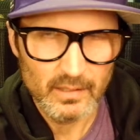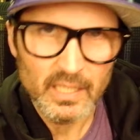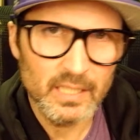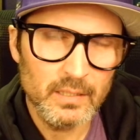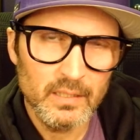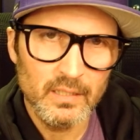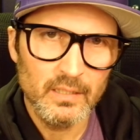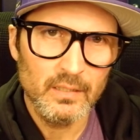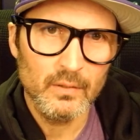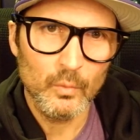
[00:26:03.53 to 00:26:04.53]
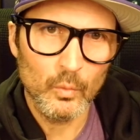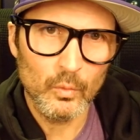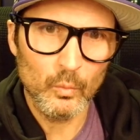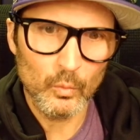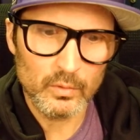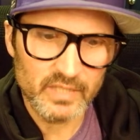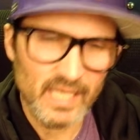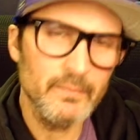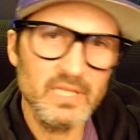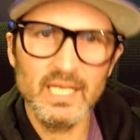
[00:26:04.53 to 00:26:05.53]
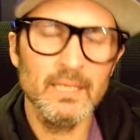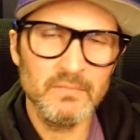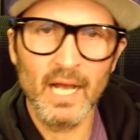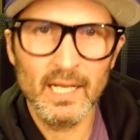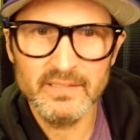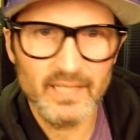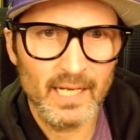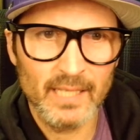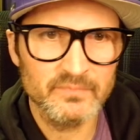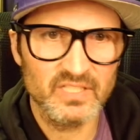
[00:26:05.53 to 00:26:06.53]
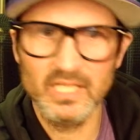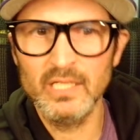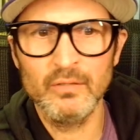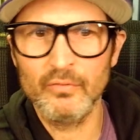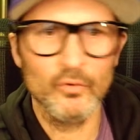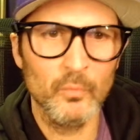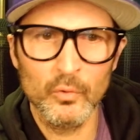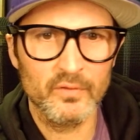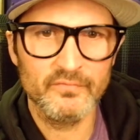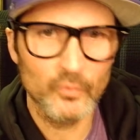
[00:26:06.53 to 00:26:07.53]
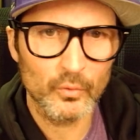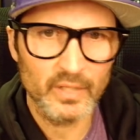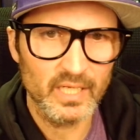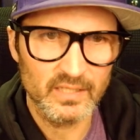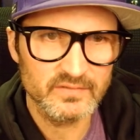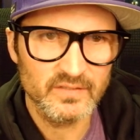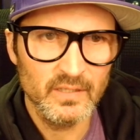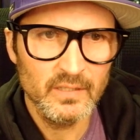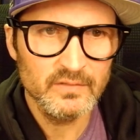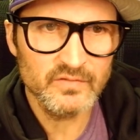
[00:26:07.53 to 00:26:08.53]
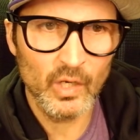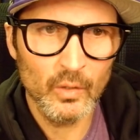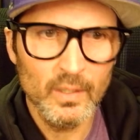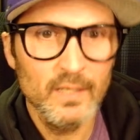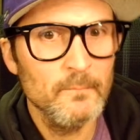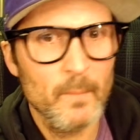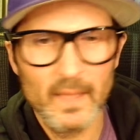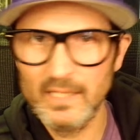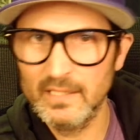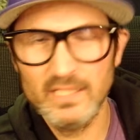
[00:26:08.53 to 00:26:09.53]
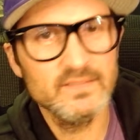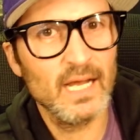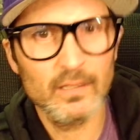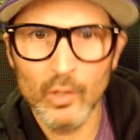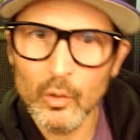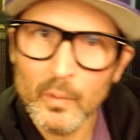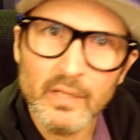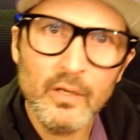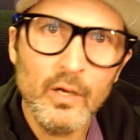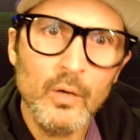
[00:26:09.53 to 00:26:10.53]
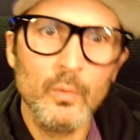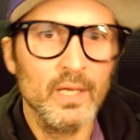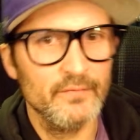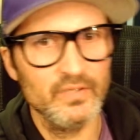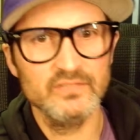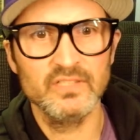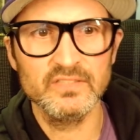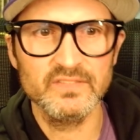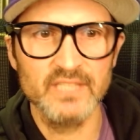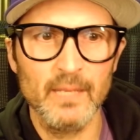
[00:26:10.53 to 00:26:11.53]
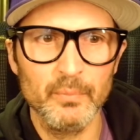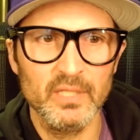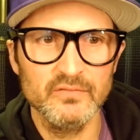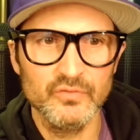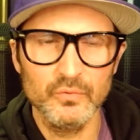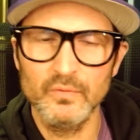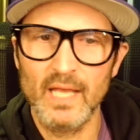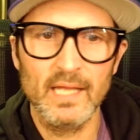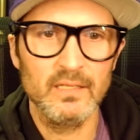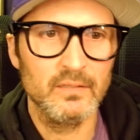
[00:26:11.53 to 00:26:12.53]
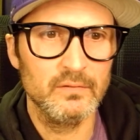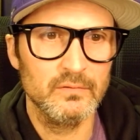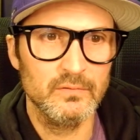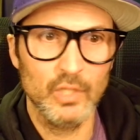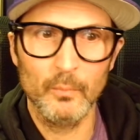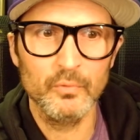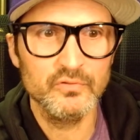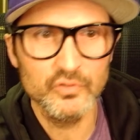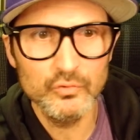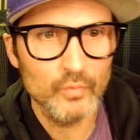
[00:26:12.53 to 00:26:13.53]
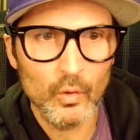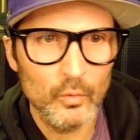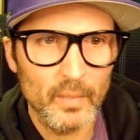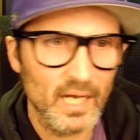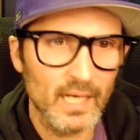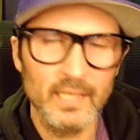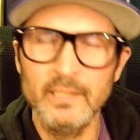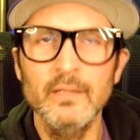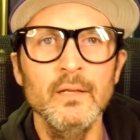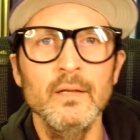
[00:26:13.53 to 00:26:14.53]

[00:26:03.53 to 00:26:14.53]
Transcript: He came in the game 9 times and he didn't throw more than 4 innings. So he's got a long way to go if he's going to step into that number 2 role behind